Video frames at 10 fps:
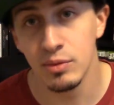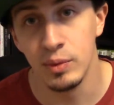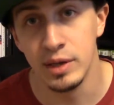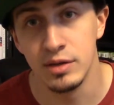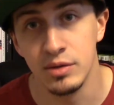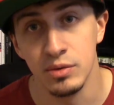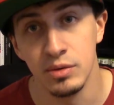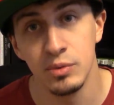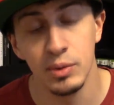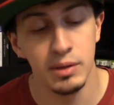went to
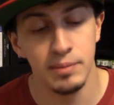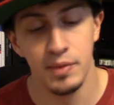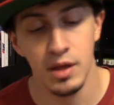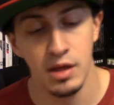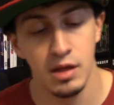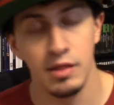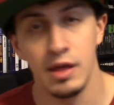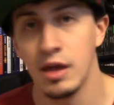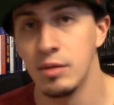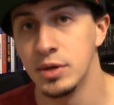Goodwill. They
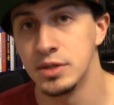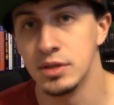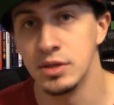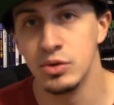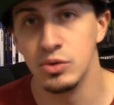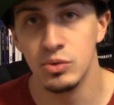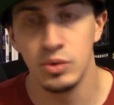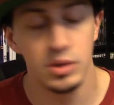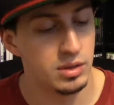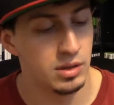had a bunch of new
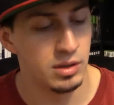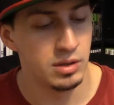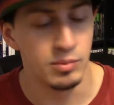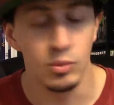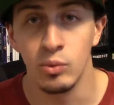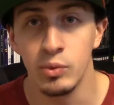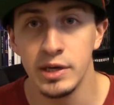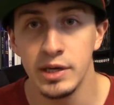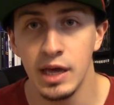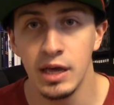
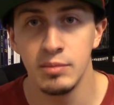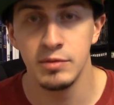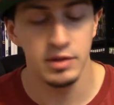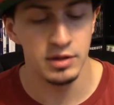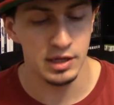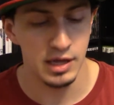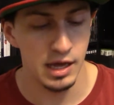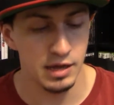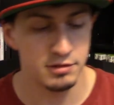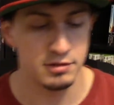Wii games in the
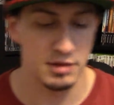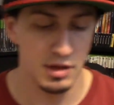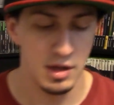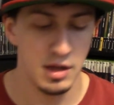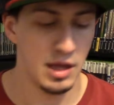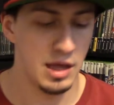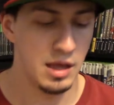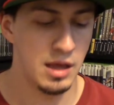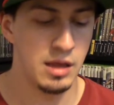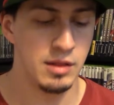case,
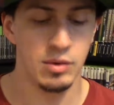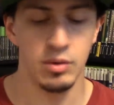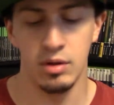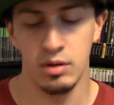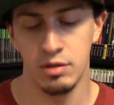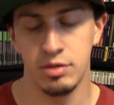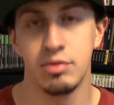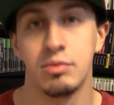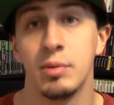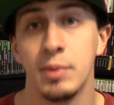and they're all
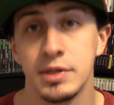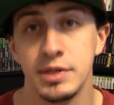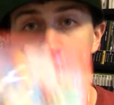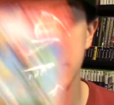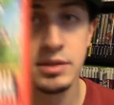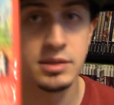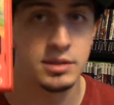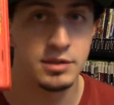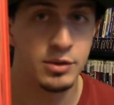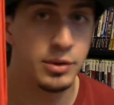$3 each.
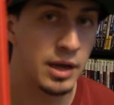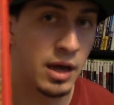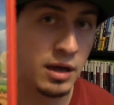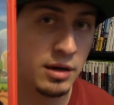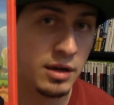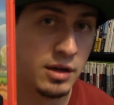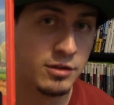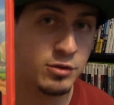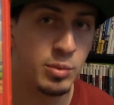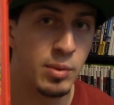So I got
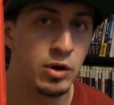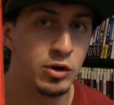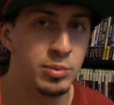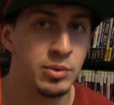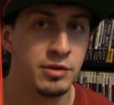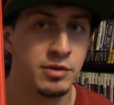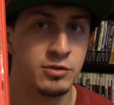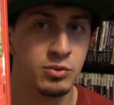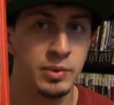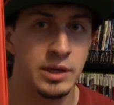Super Mario Brothers
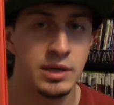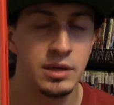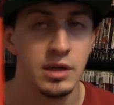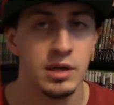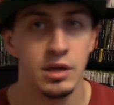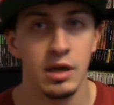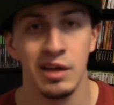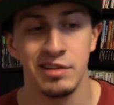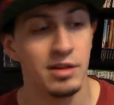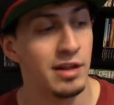Wii. I
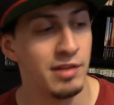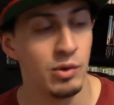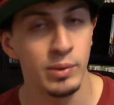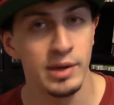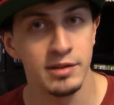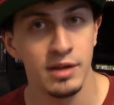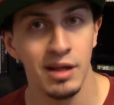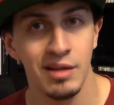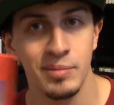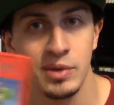still have that Wii to
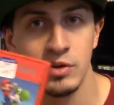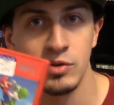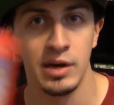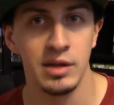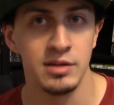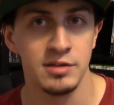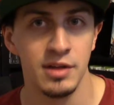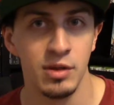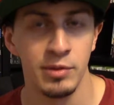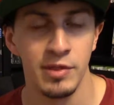sell. I'm going to try to
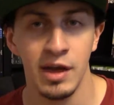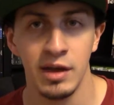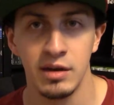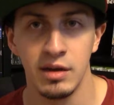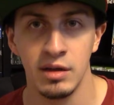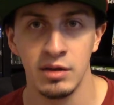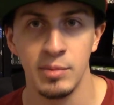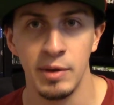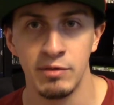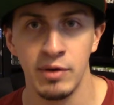sell it with that to
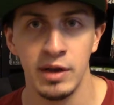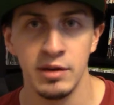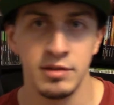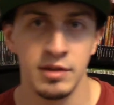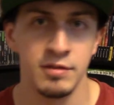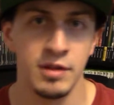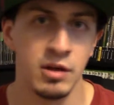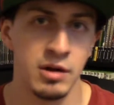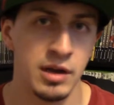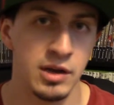my friends, see if they
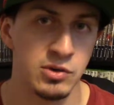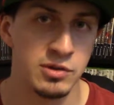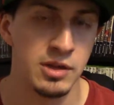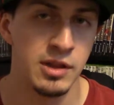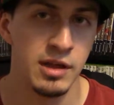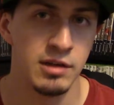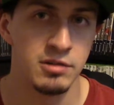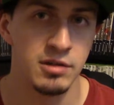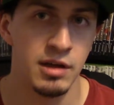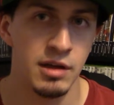are interested in this,
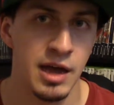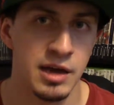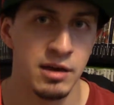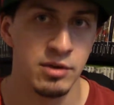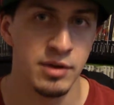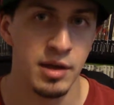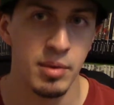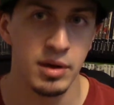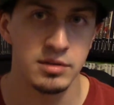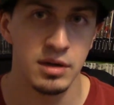to add another
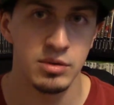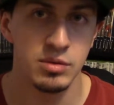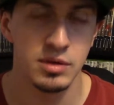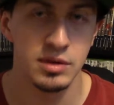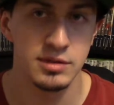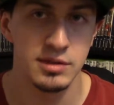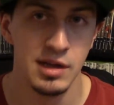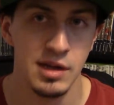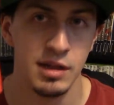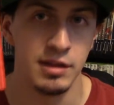$10 onto it, because
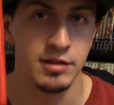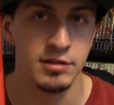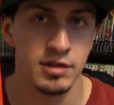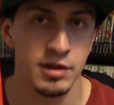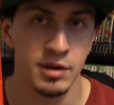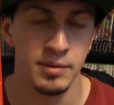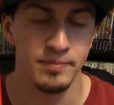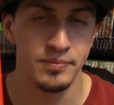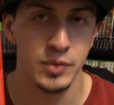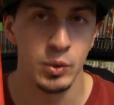this is
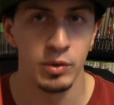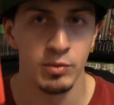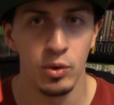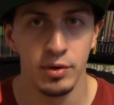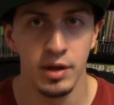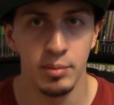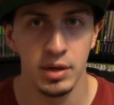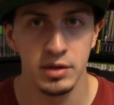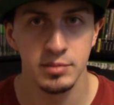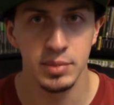worth more than
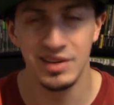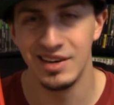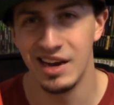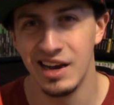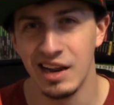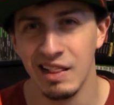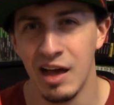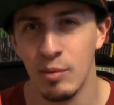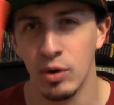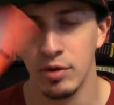$10, but not a
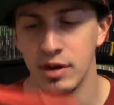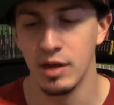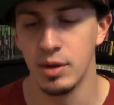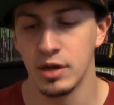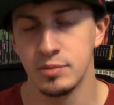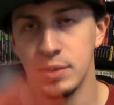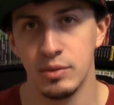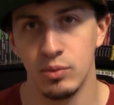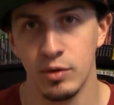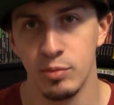lot more than $10, but
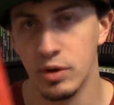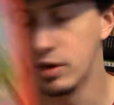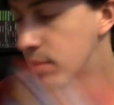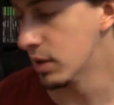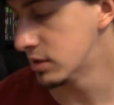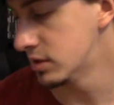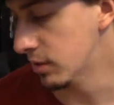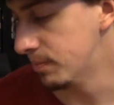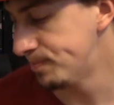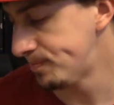worth more than $10. So